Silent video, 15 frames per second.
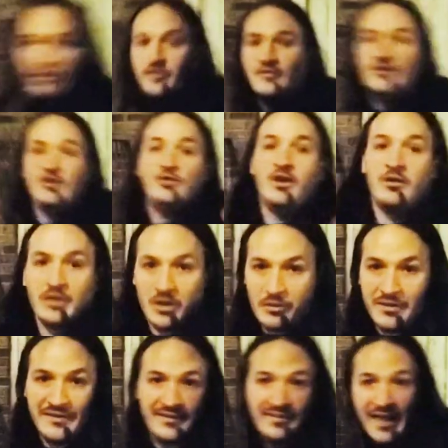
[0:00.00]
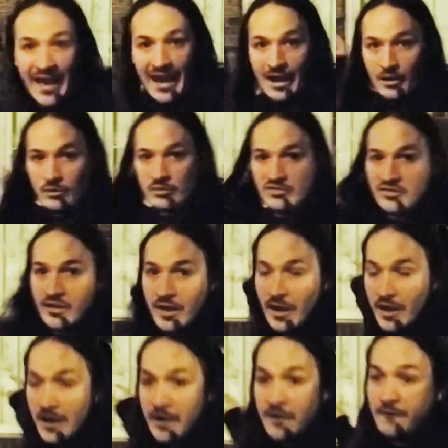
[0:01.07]
those of you who don't know, this is the house
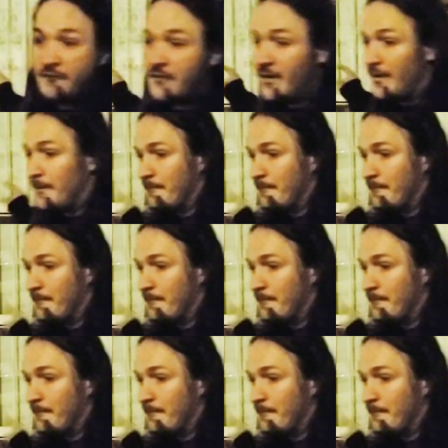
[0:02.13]
of,